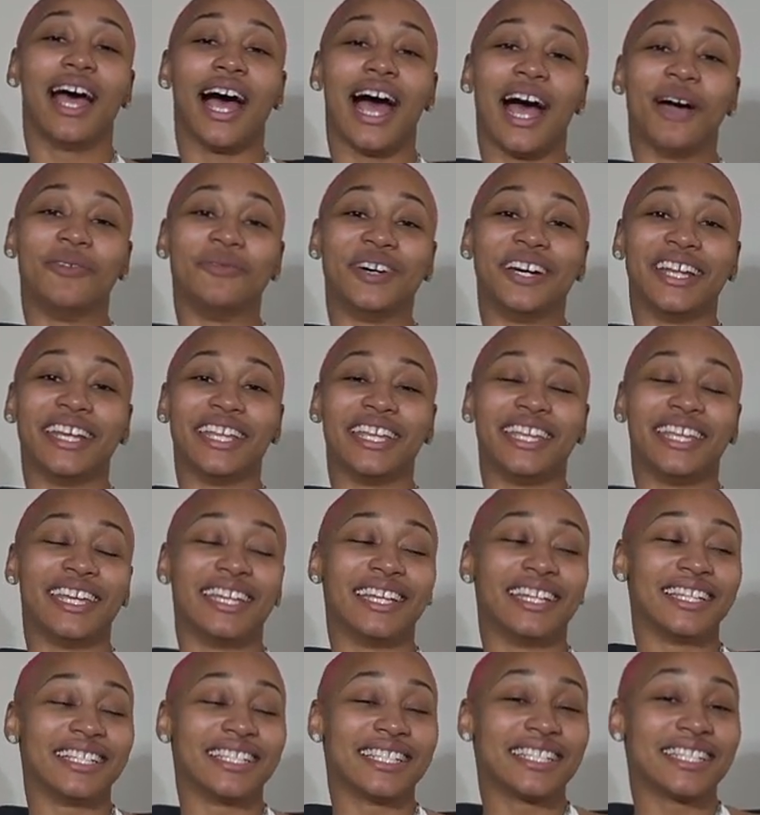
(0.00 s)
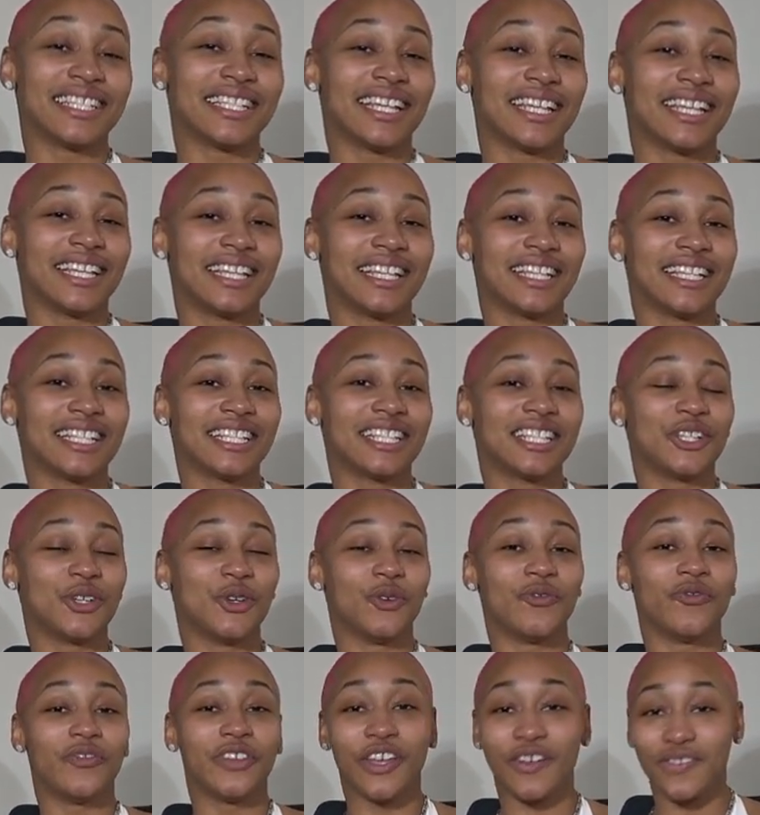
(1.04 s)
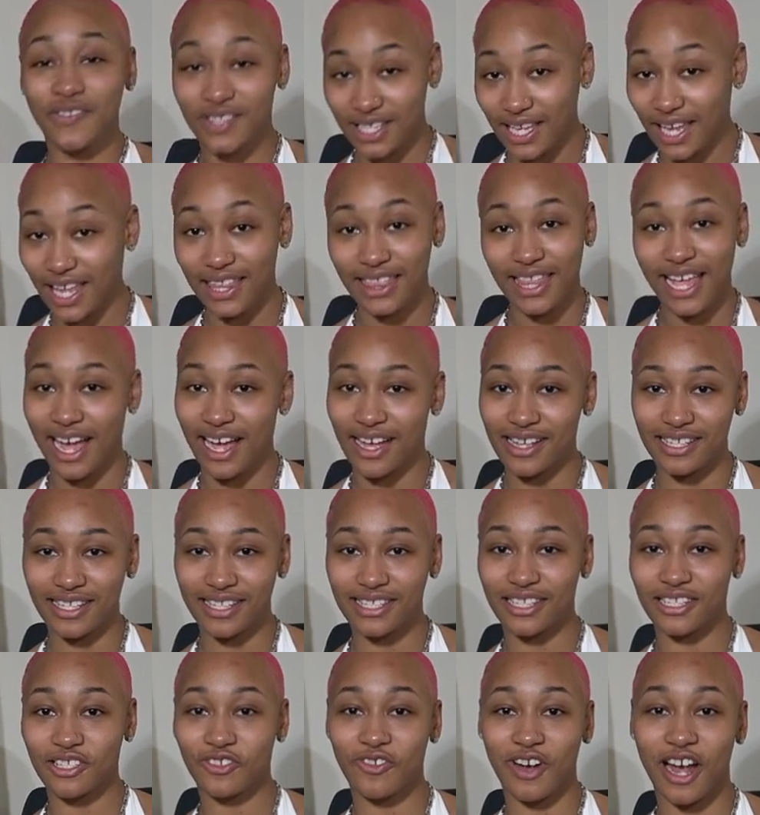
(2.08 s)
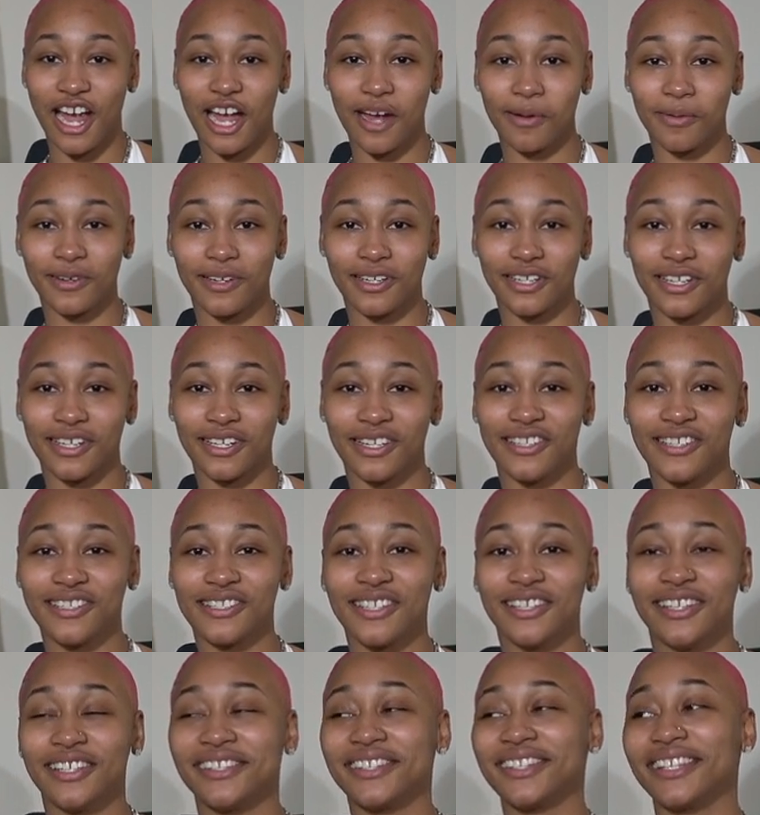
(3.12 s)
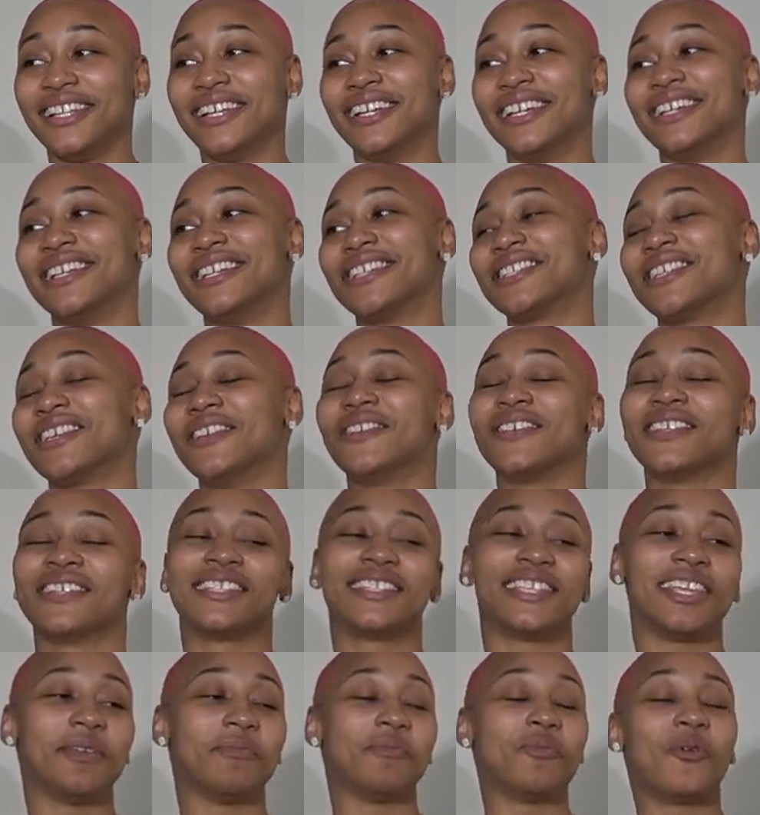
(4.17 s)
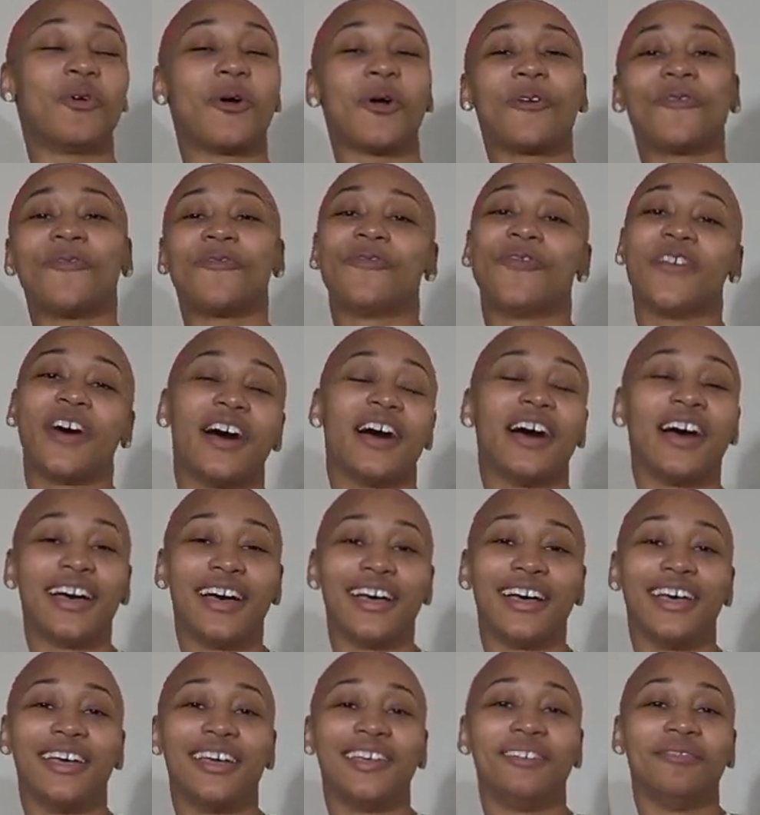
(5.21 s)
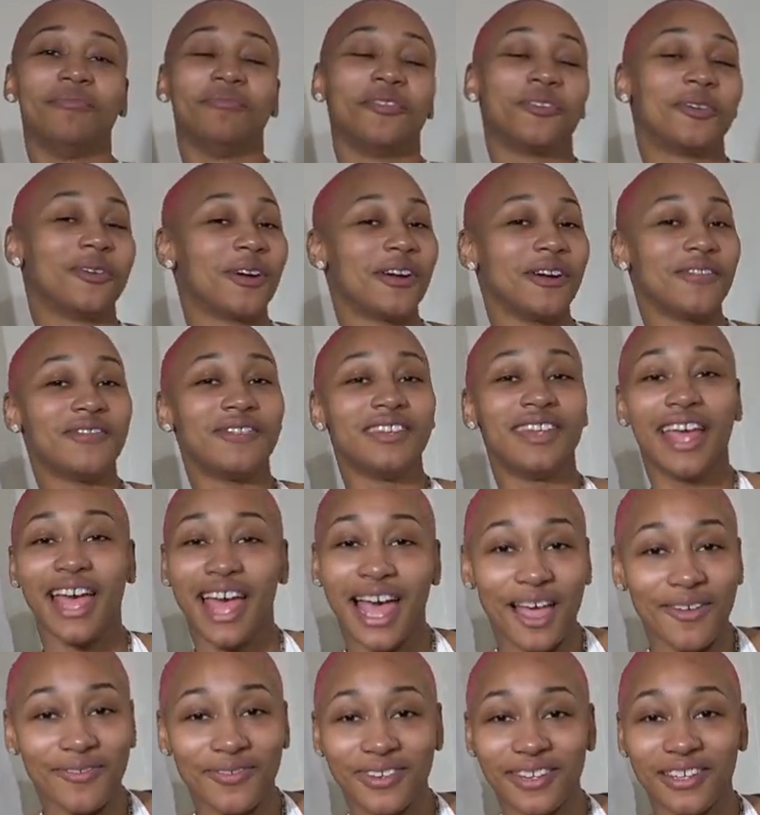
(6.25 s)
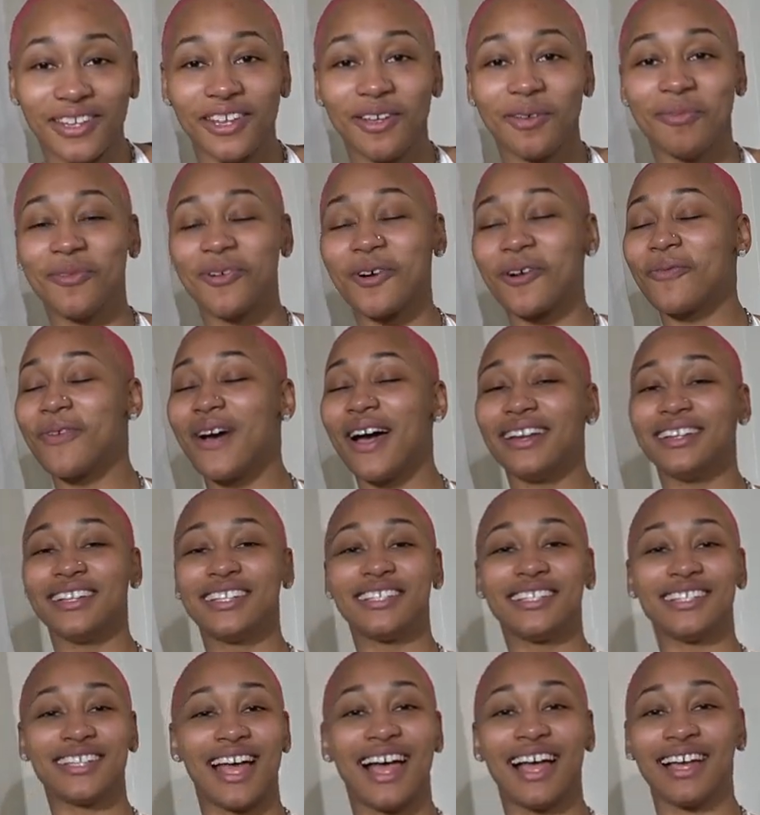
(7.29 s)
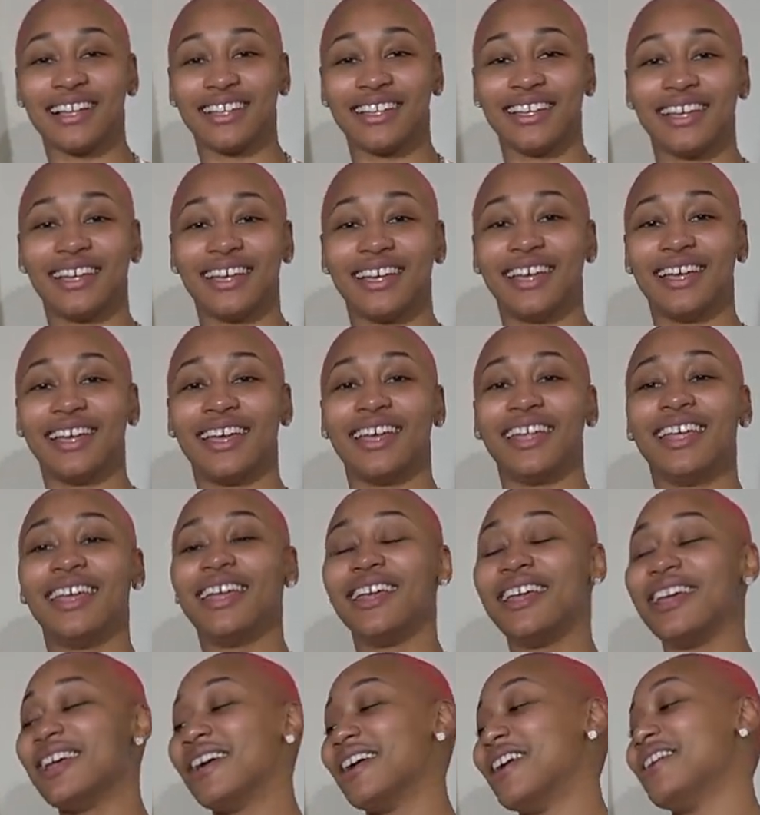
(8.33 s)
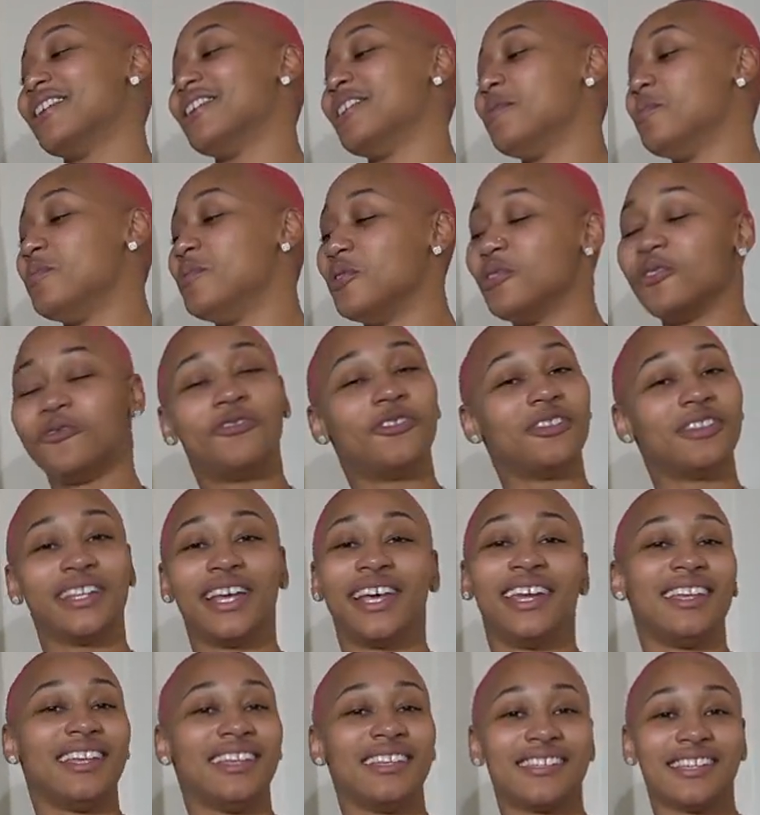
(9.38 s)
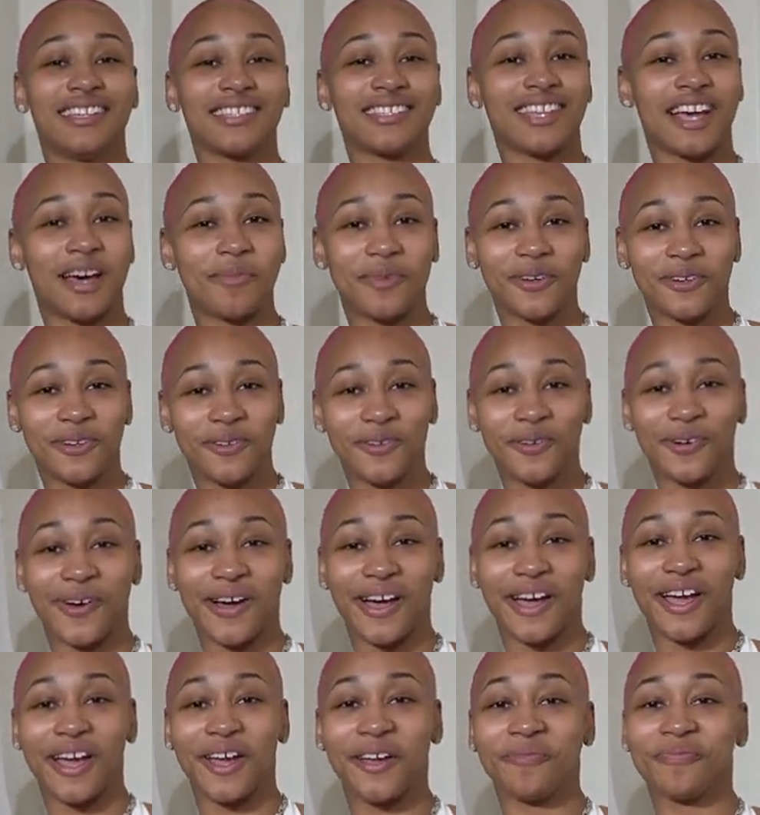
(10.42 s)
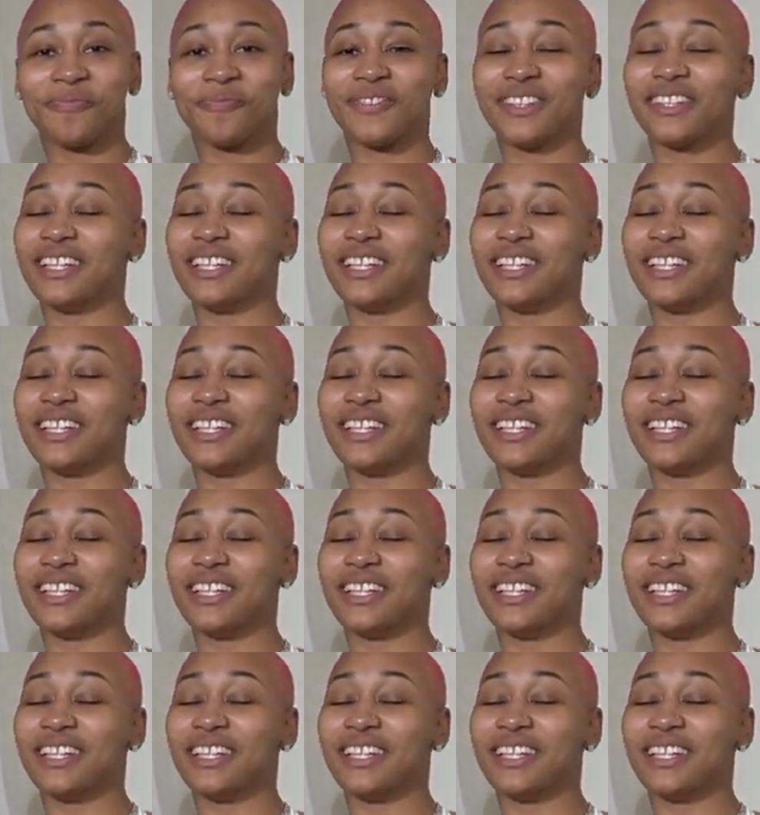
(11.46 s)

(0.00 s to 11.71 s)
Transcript: I want to get us to 15,000 subscribers so you can see more fun, more of Daphne, more riding Shotgun. The beautiful ladies that's coming on.